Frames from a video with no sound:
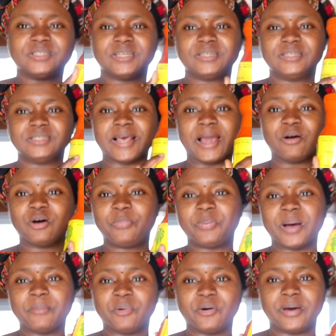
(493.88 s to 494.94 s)
say this, I got
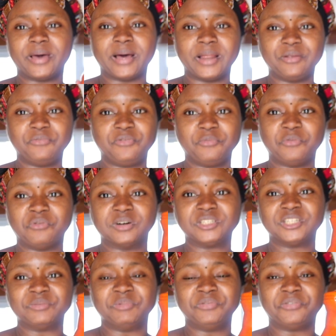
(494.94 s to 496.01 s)
palm oil, and if you've been
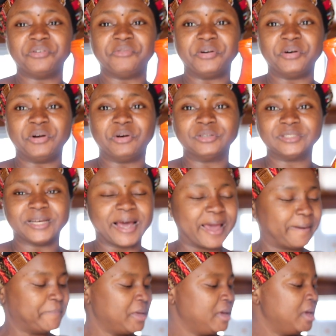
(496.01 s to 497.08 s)
watching me for a very long
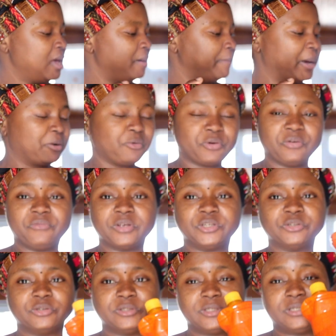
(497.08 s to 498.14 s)
time, my cooking
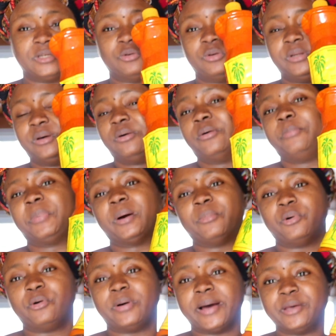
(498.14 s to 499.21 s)
videos, this is the only old palm
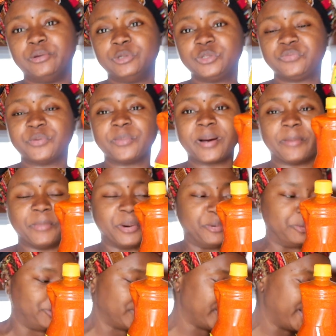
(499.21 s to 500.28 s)
oil I use, from
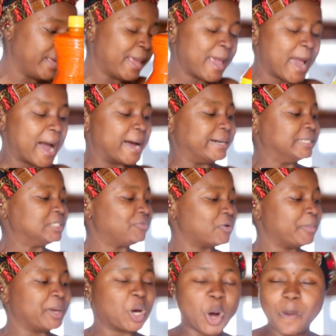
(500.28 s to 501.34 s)
Cameroon. And it's
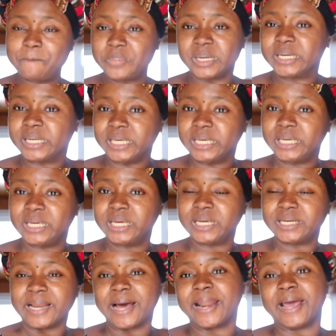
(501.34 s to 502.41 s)
from a company
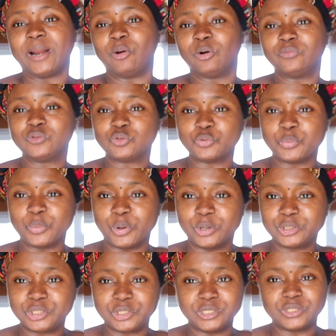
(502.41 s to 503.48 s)
that I love so
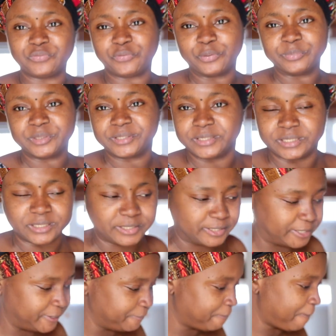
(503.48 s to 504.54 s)
much. It's from
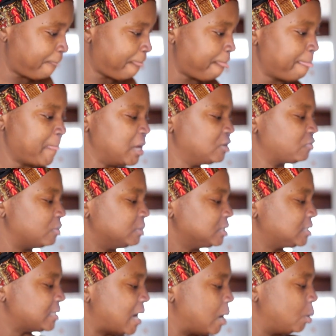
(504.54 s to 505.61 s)
CDC. It's from the
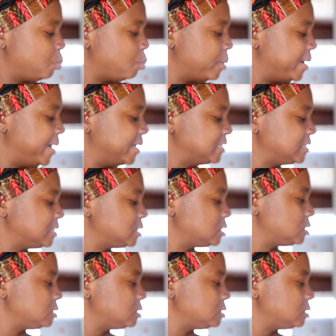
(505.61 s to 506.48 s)
Southwest.